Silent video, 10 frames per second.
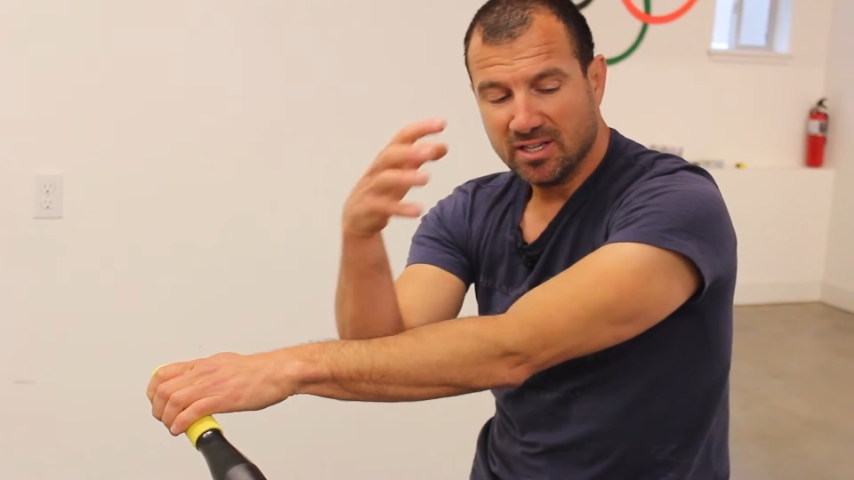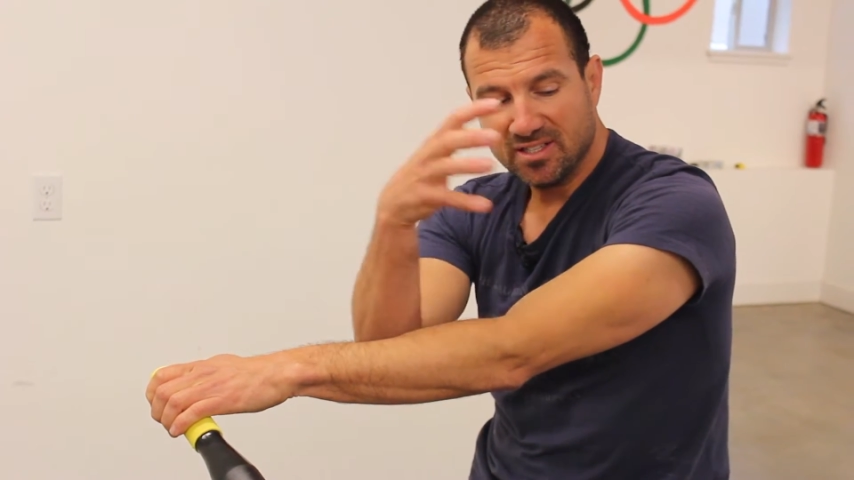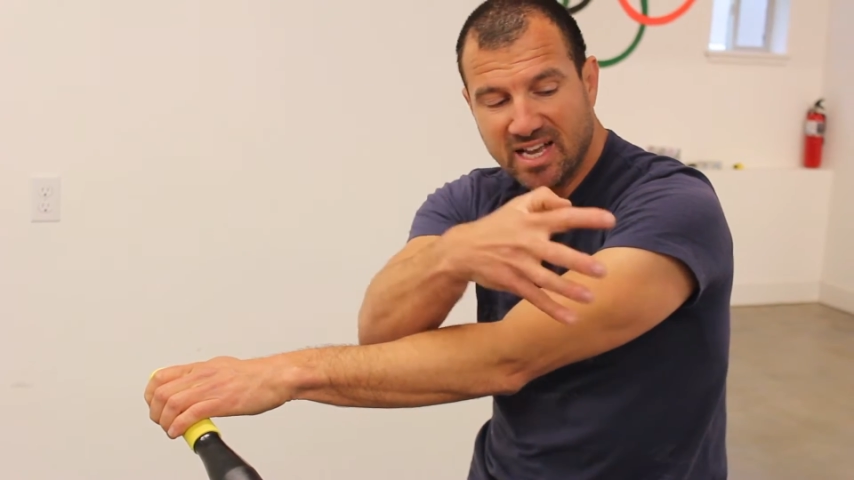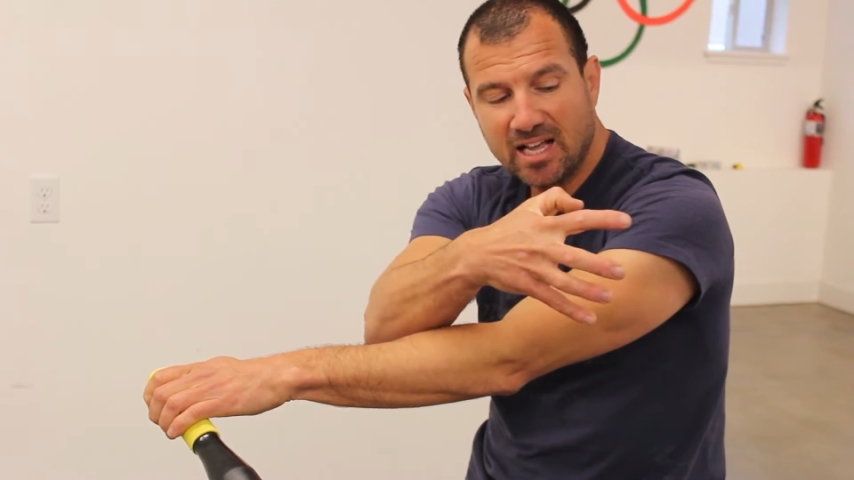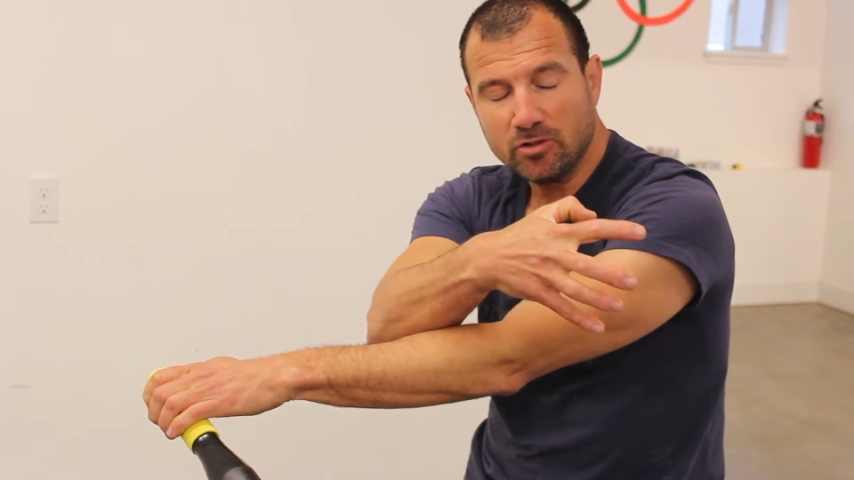
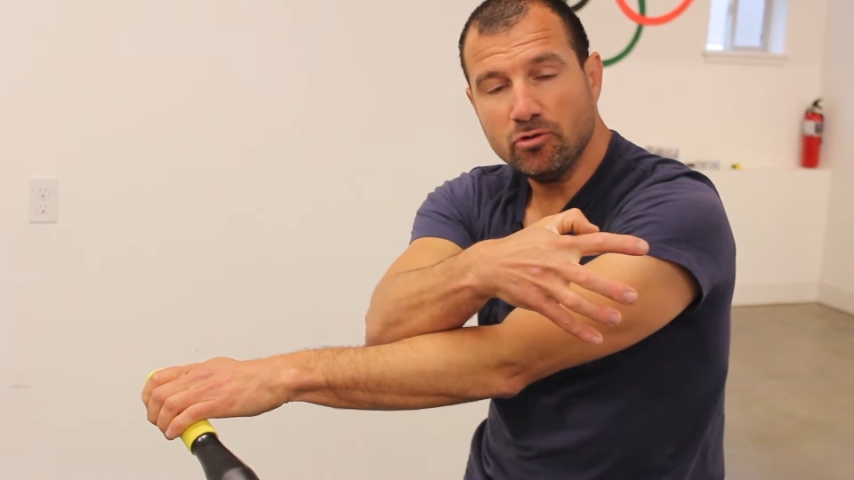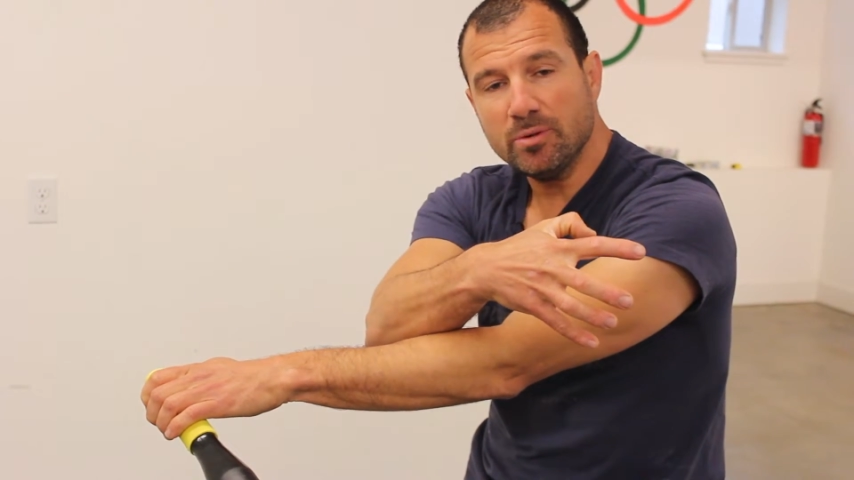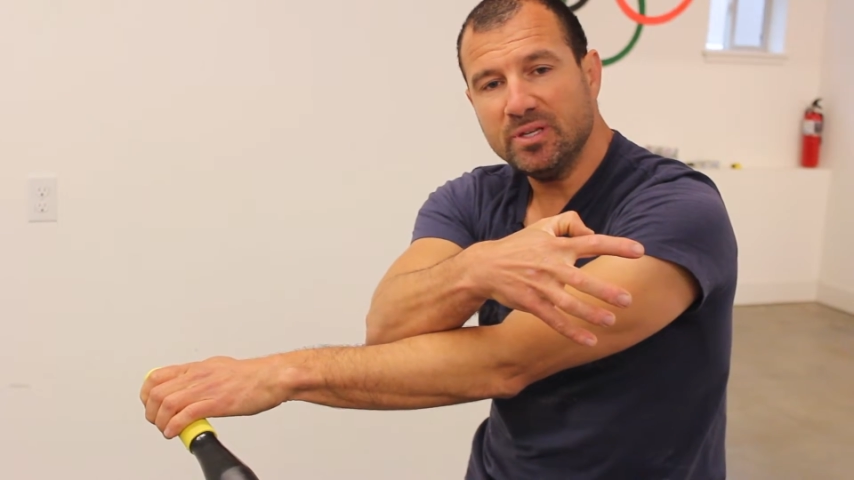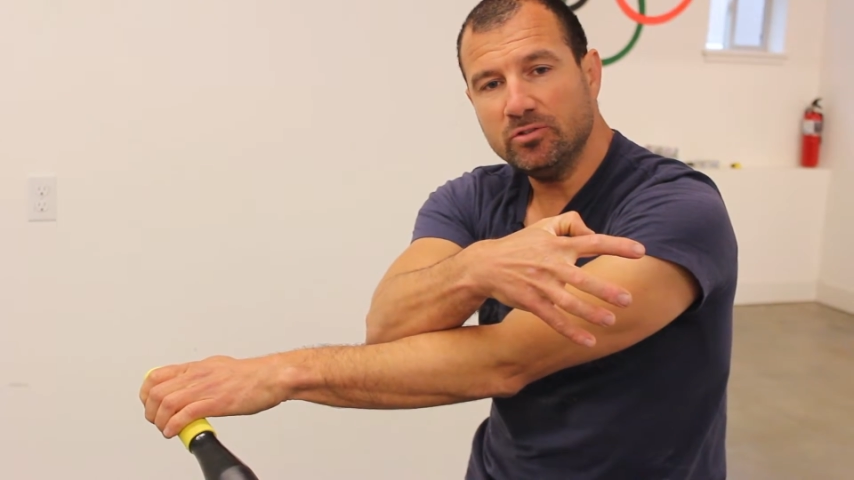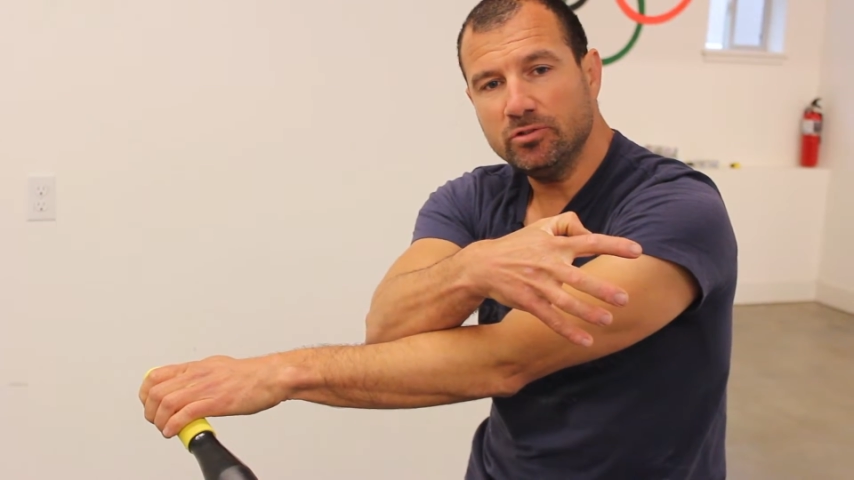that
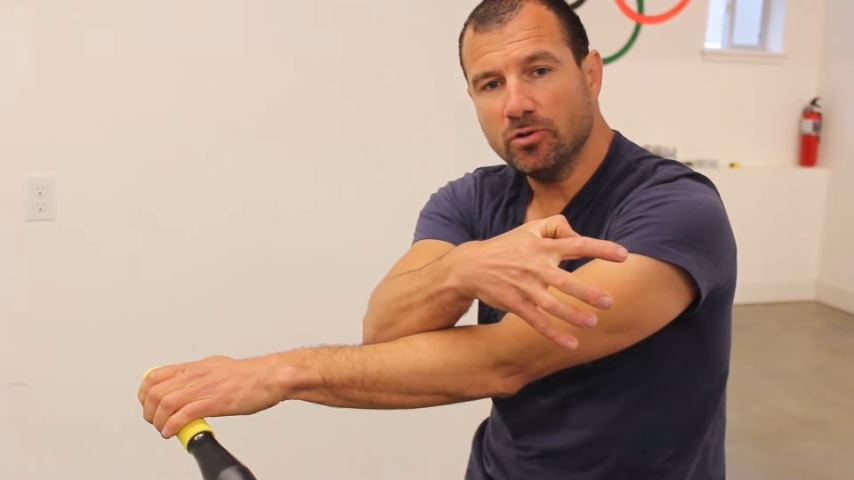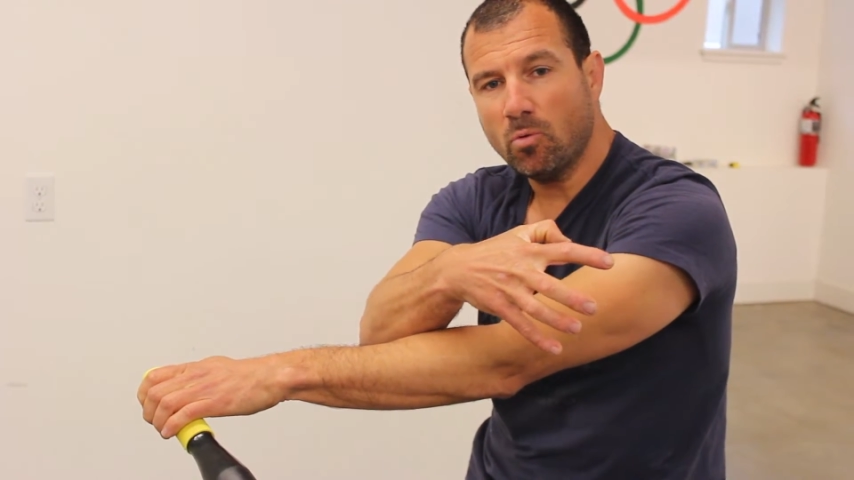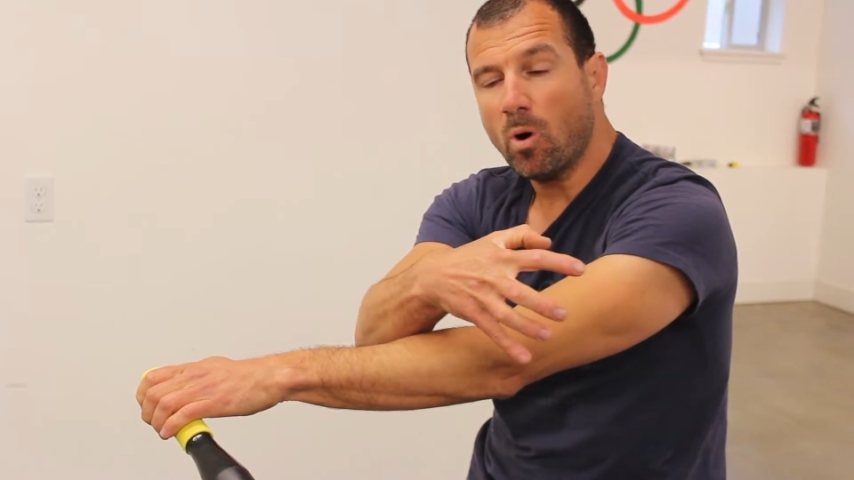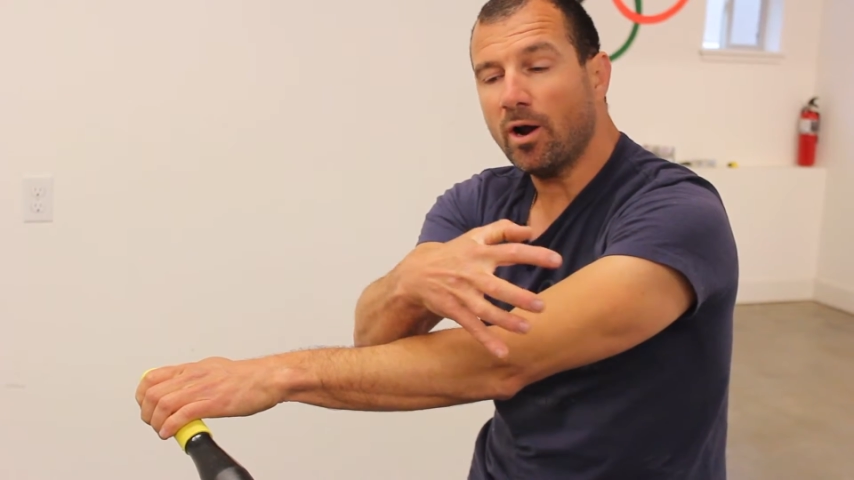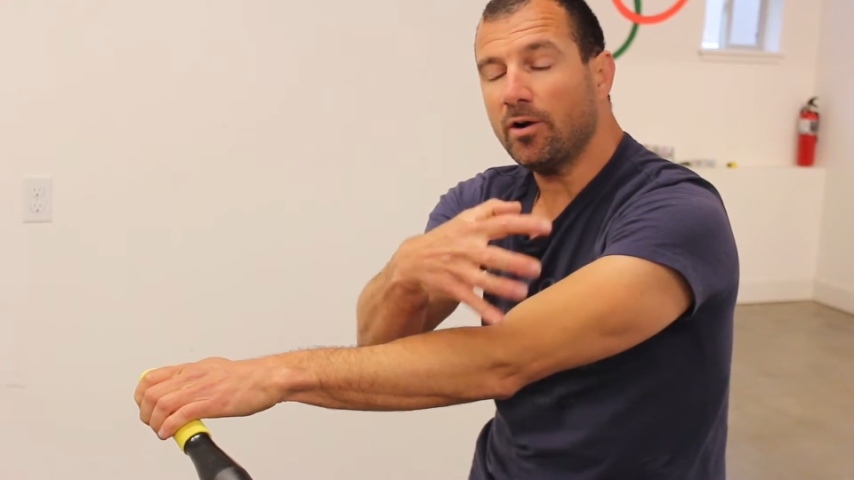grip into the
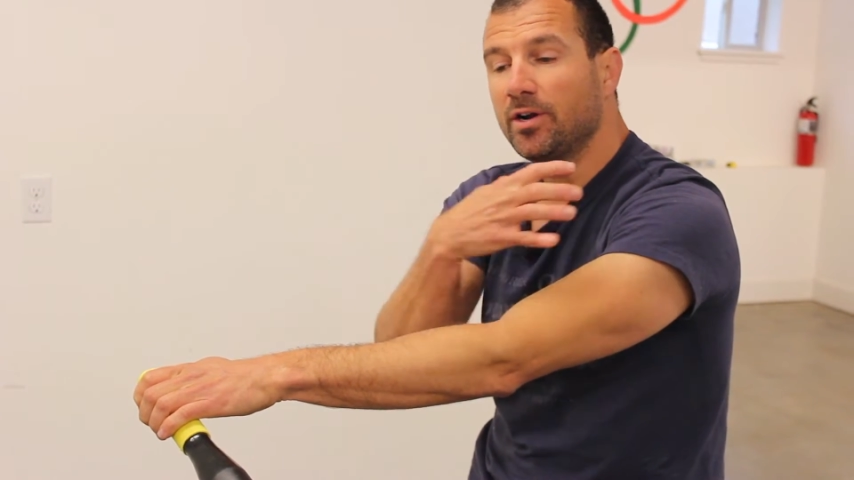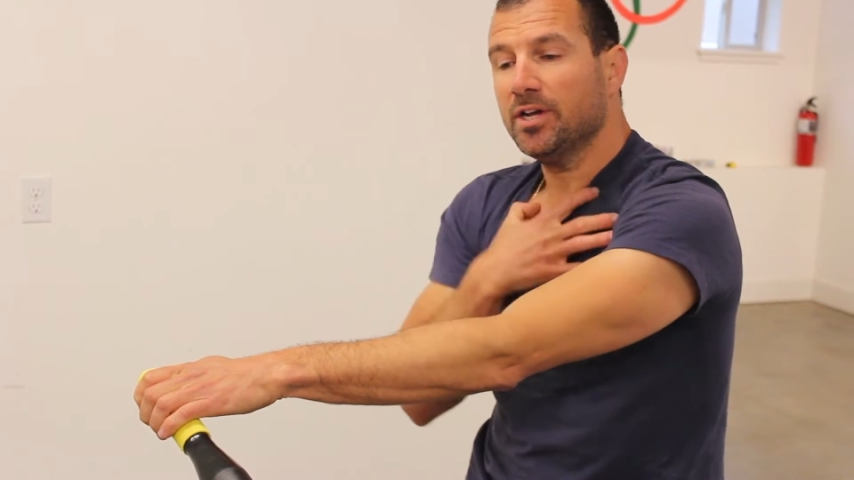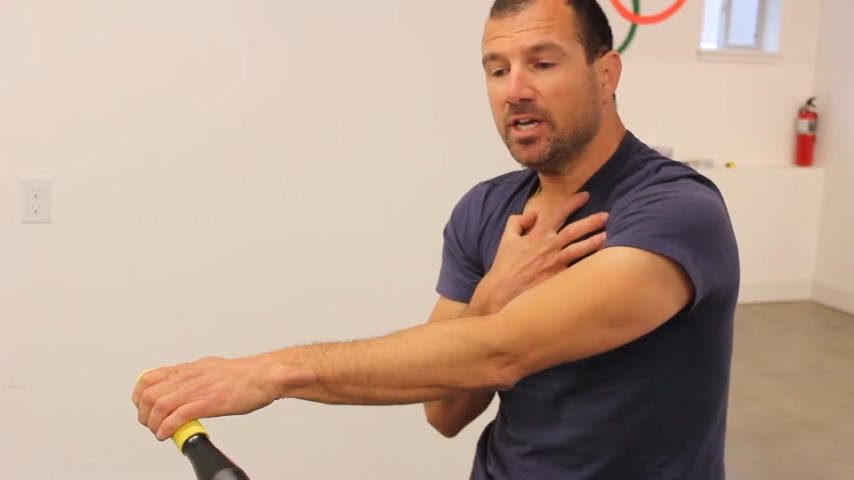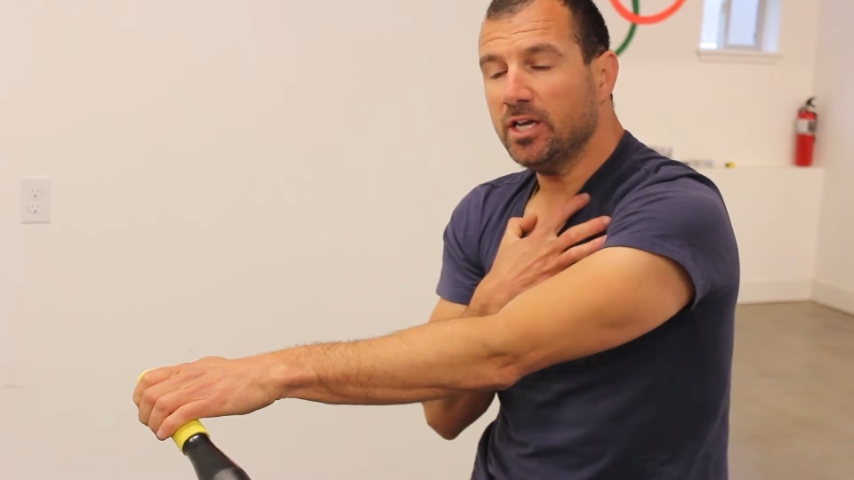water,